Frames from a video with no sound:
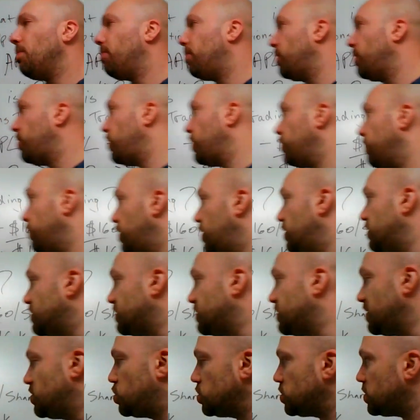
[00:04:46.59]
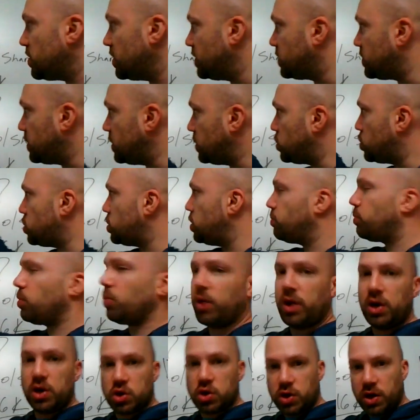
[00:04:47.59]
But think of it as it's a
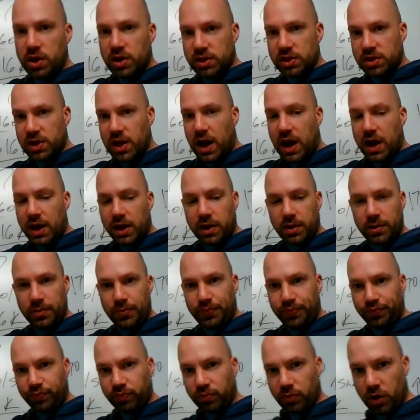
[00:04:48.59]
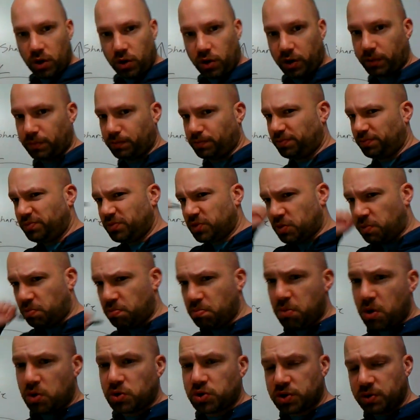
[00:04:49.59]
cheaper way to trade the stock. It's the
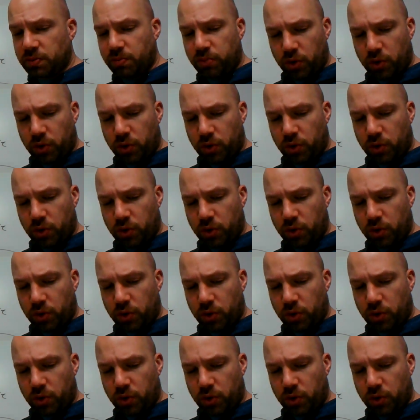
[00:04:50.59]
most